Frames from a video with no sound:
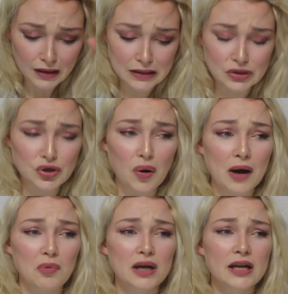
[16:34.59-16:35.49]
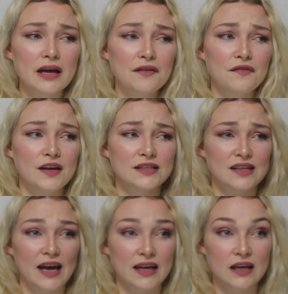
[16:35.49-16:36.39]
So I wonder if he's
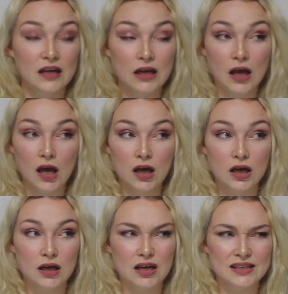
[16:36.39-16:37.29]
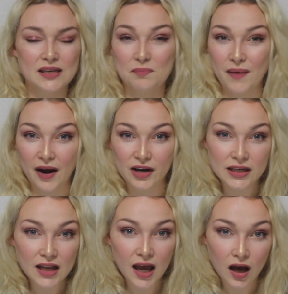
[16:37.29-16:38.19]
like, is he
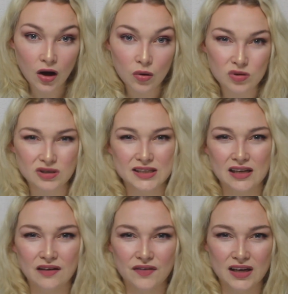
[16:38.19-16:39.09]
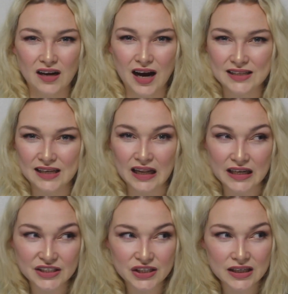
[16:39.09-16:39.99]
married now or is he living in
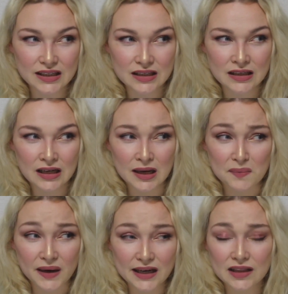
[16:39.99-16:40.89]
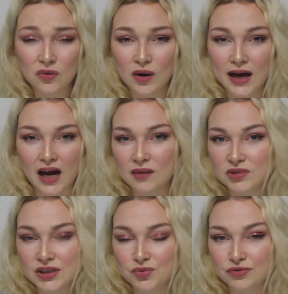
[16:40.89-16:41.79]
isolation? But either way, I'm
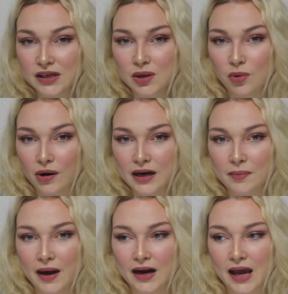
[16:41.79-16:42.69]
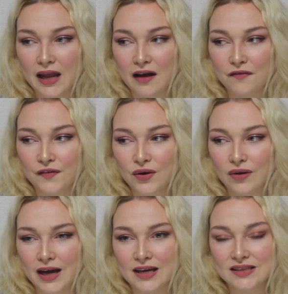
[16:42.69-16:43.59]
just really worried about it, and I feel
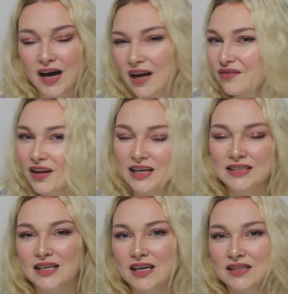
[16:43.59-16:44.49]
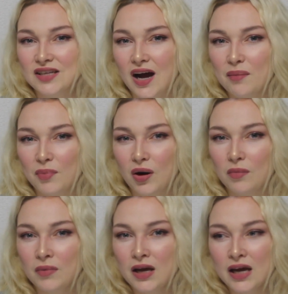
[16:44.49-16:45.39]
like it's kind of like a ticking time
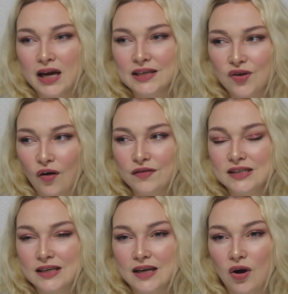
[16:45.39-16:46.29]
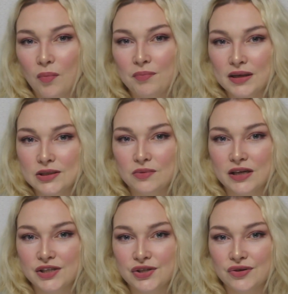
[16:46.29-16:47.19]
bomb. He's obviously got mental
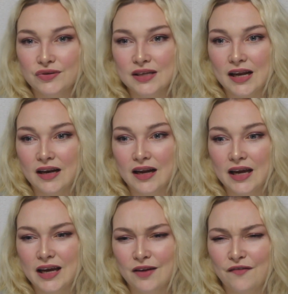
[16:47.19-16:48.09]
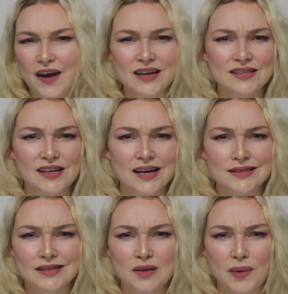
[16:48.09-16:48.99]
issues and he
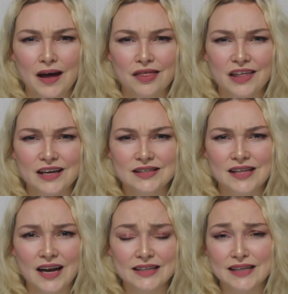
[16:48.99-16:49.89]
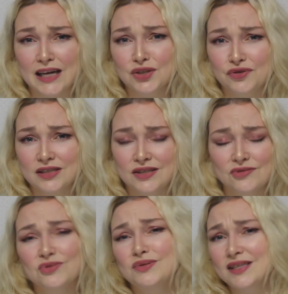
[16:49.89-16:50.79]
fantasizes about things that are dangerous
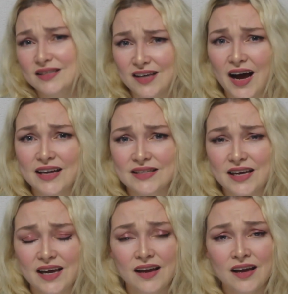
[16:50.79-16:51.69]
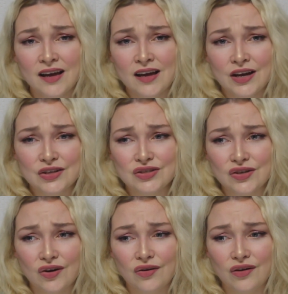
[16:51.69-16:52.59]
to society.
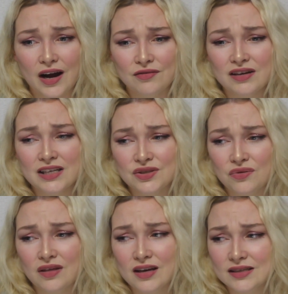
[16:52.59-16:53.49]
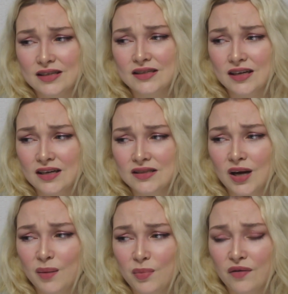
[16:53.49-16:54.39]
So I really do think it's a ticking
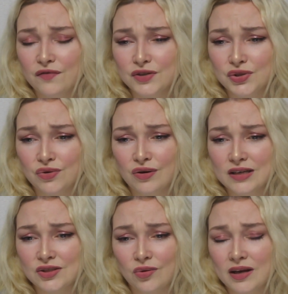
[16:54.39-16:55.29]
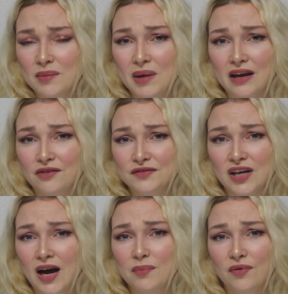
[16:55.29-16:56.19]
time bomb for sure. It's only a matter of
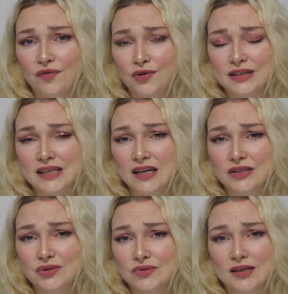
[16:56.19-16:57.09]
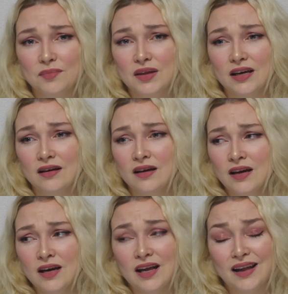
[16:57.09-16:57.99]
time before he's going to do something
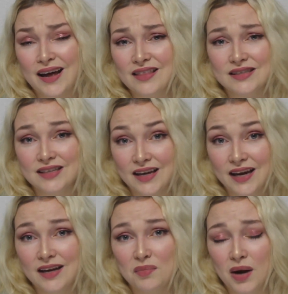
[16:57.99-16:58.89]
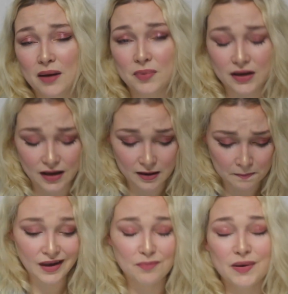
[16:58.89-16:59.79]
like this again, in my opinion.
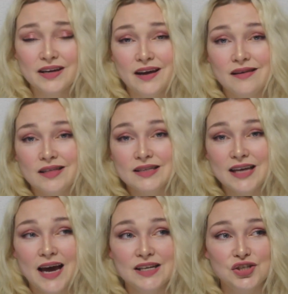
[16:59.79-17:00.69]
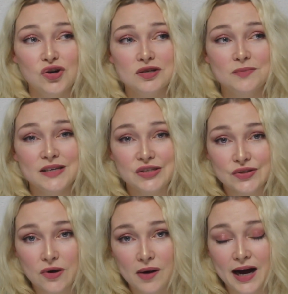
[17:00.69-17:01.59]
But yeah, this case shocked me
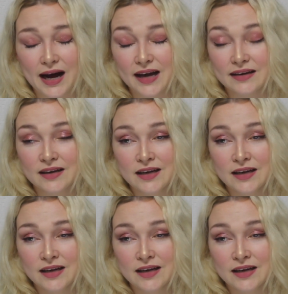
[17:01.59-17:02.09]
so hard.